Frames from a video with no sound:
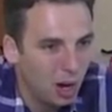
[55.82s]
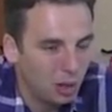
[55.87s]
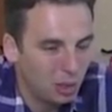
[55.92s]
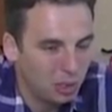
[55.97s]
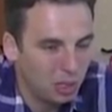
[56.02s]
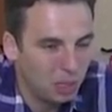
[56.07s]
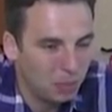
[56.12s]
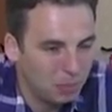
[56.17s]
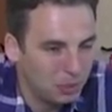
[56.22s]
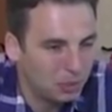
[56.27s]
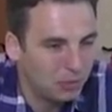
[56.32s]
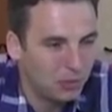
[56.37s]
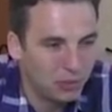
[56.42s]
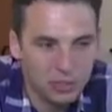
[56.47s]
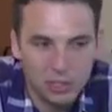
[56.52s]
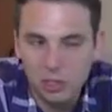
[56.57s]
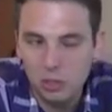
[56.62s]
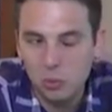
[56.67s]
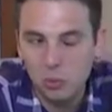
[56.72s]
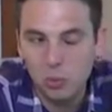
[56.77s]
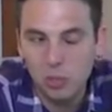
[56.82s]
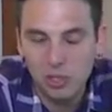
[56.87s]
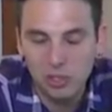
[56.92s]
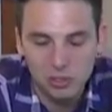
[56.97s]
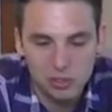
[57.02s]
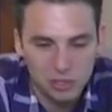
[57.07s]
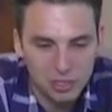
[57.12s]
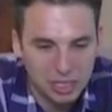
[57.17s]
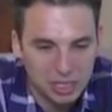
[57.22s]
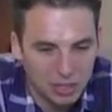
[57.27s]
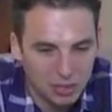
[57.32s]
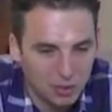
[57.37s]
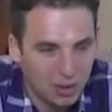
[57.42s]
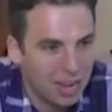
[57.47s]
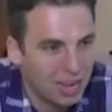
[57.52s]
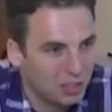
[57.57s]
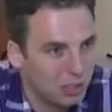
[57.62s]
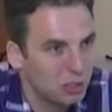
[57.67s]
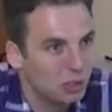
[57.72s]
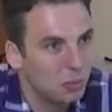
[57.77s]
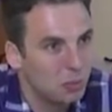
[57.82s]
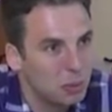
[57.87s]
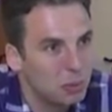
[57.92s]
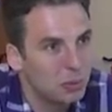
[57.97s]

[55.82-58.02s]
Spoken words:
our compass for this was the interactions that